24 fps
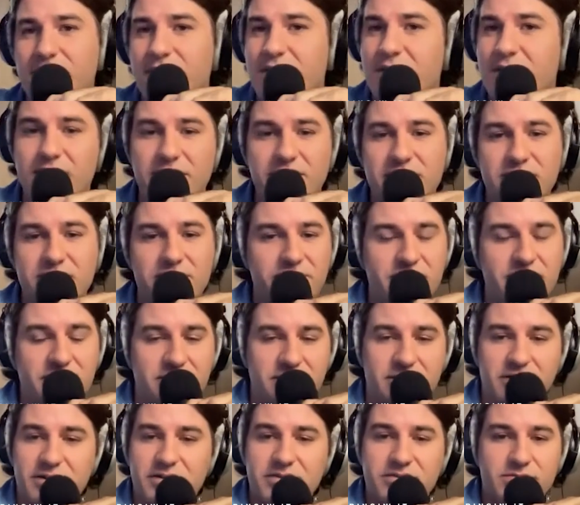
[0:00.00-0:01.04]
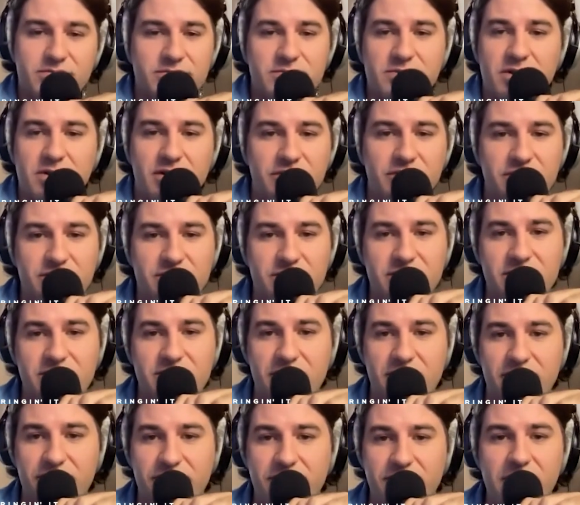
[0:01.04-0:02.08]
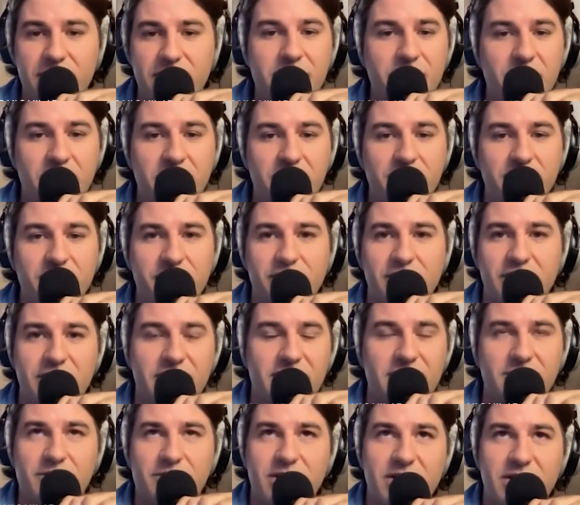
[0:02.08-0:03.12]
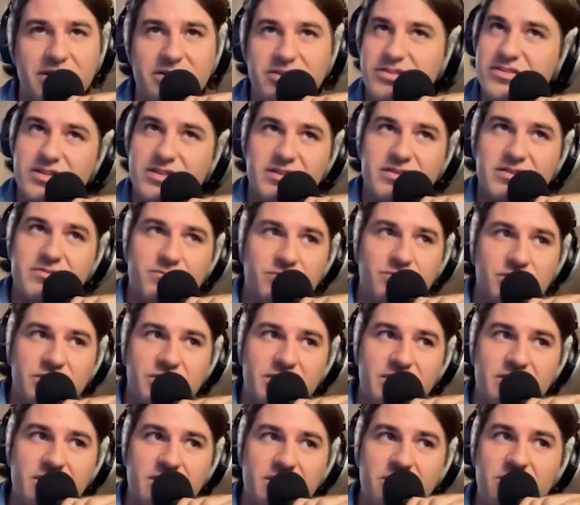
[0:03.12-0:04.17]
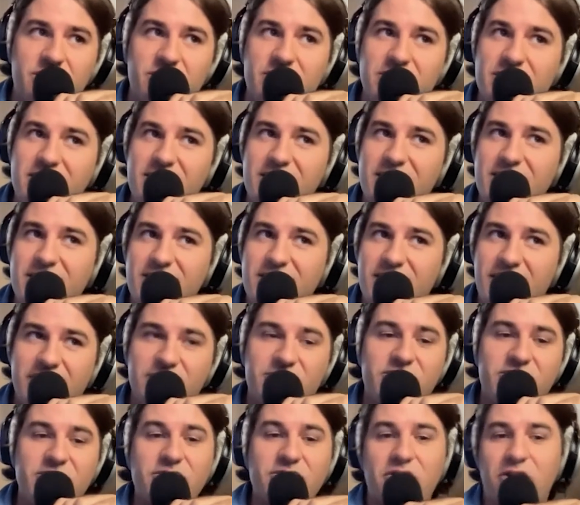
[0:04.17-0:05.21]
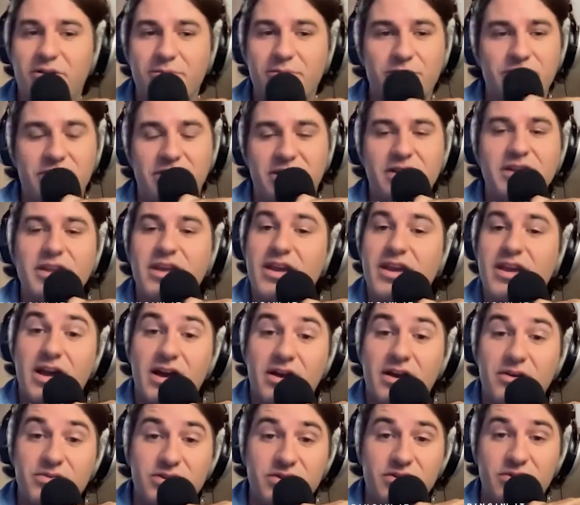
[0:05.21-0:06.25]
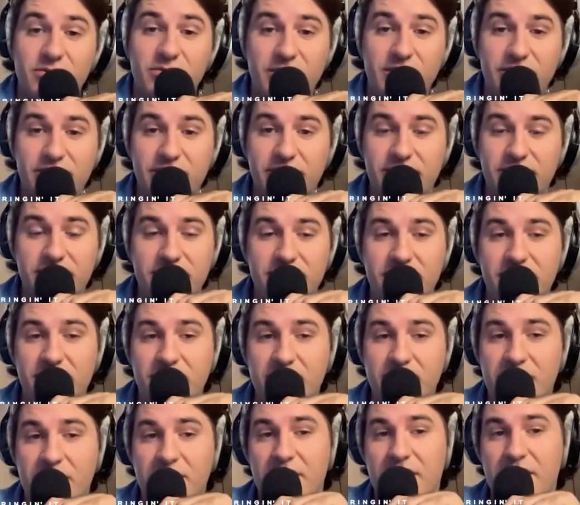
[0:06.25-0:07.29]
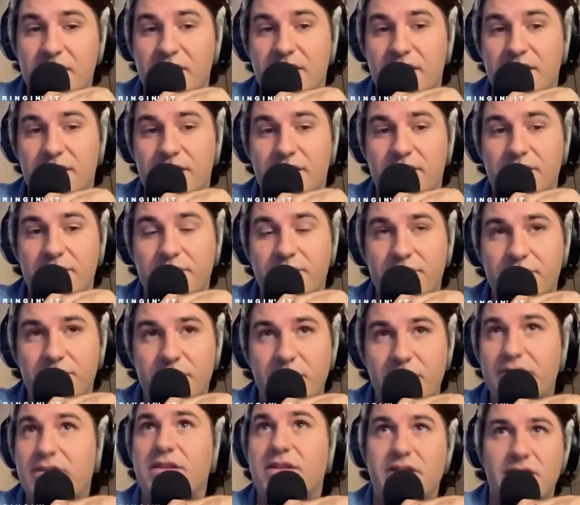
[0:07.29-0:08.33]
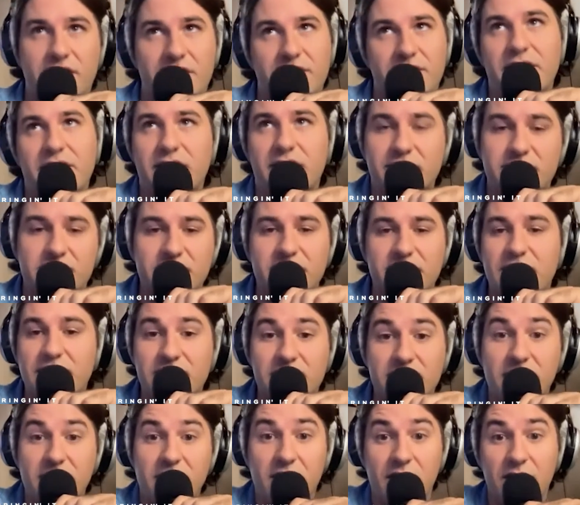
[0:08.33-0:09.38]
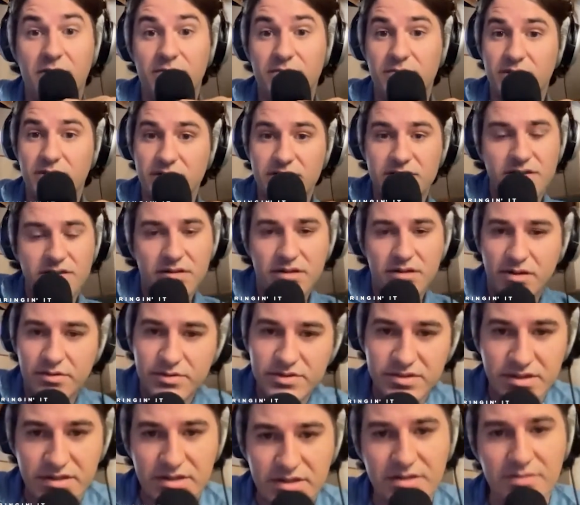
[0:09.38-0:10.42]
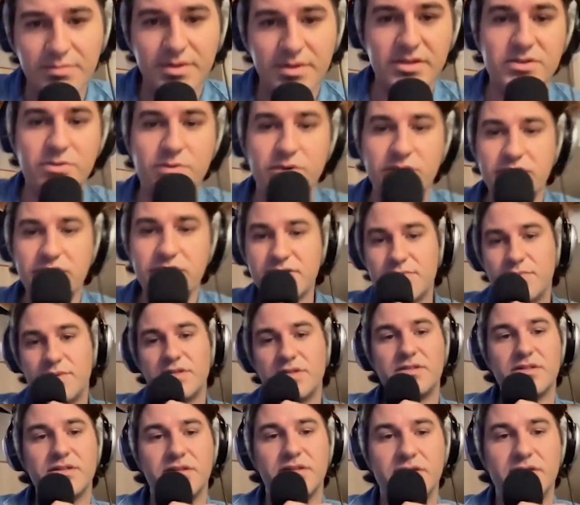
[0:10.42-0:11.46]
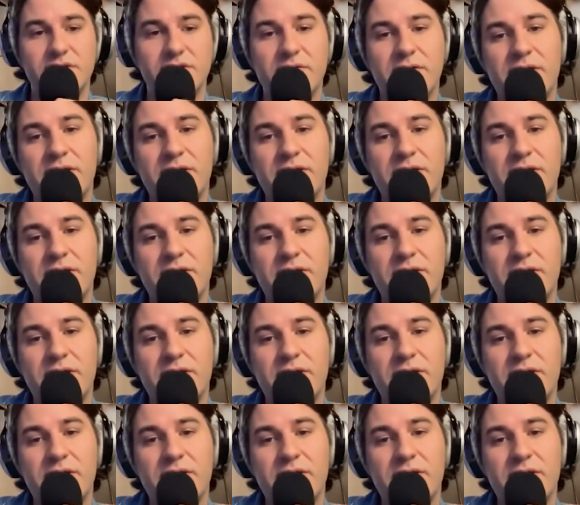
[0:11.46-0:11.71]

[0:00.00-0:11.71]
Yeah, just learning like covers and stuff. And I thought about writing, but I just didn't really know. I couldn't comprehend like how to go about it. Um, and then yeah, like I said, that didn't come until I was like in my twenties, basically.